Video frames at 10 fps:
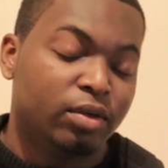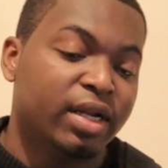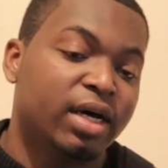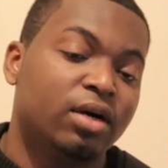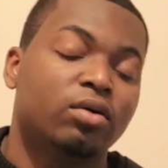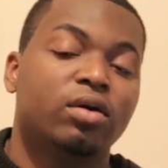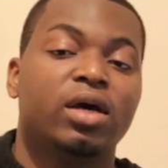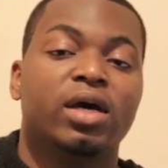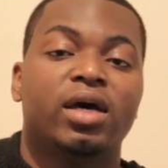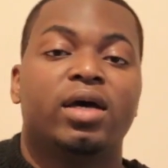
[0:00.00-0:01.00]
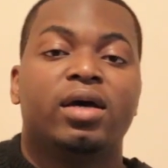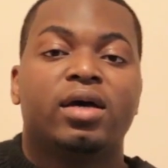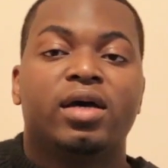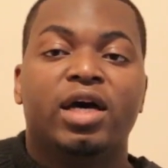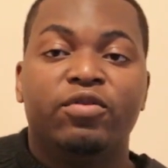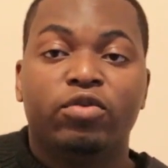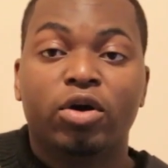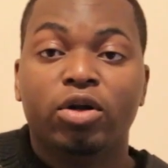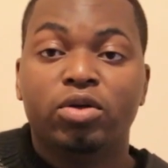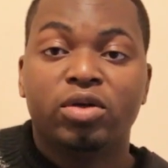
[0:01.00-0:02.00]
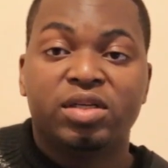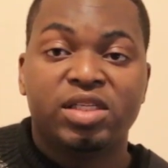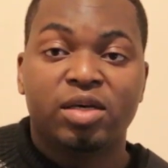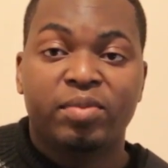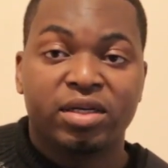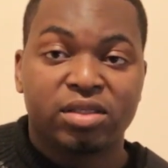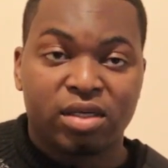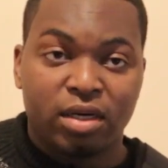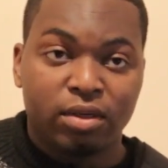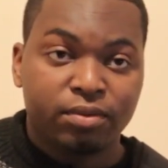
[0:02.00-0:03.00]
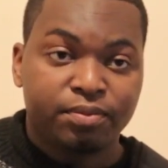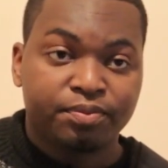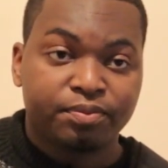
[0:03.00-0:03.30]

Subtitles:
now, if we're going to do the C major scale,